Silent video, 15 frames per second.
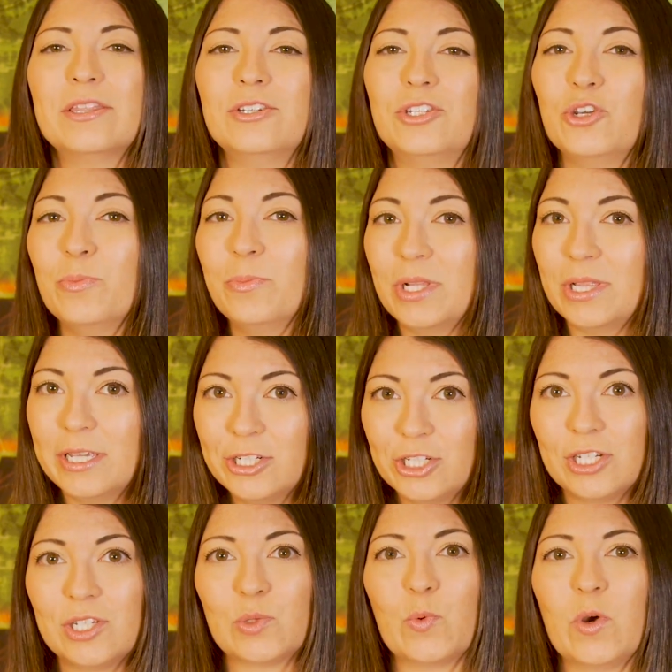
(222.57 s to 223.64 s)
The two
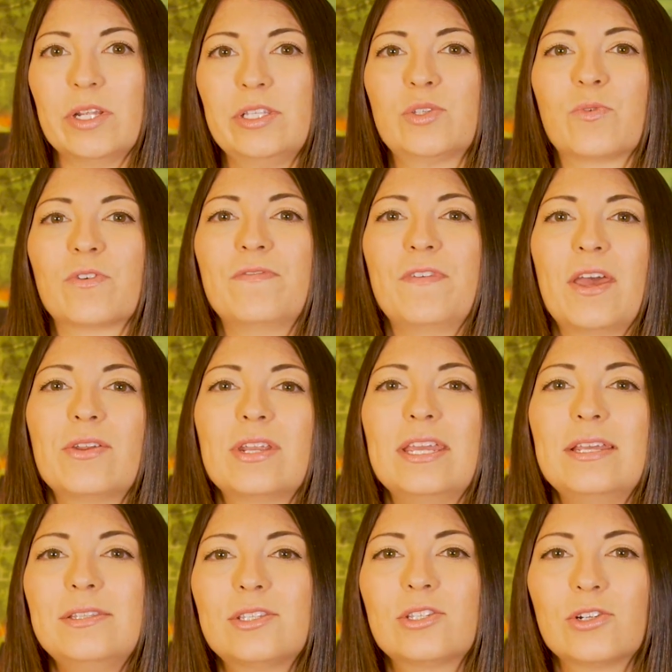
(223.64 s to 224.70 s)
malicious ones were found
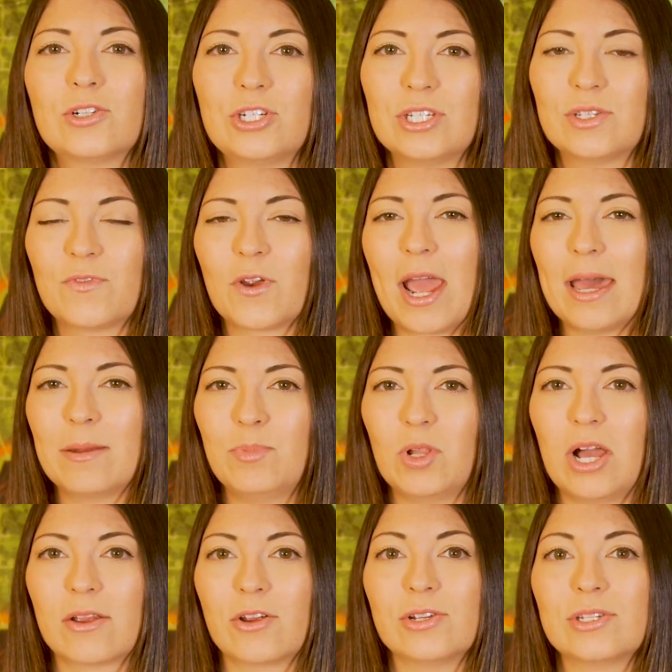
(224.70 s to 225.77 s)
in searches for ad
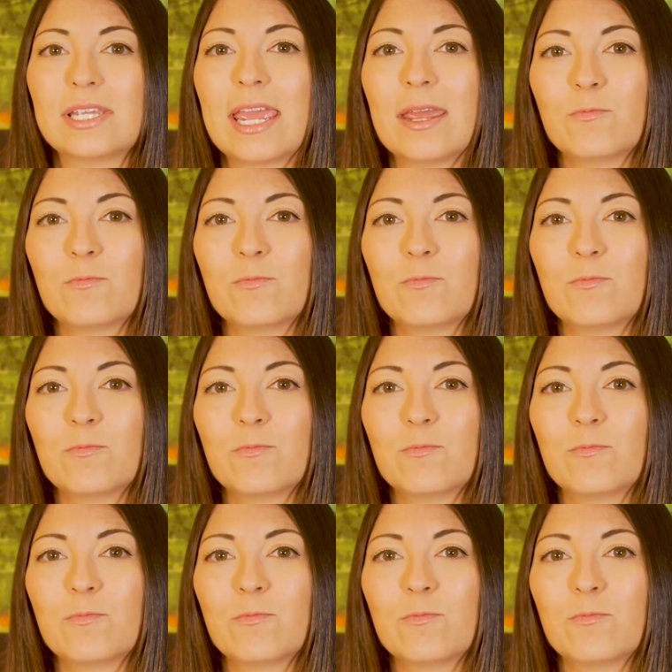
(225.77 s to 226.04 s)
blockers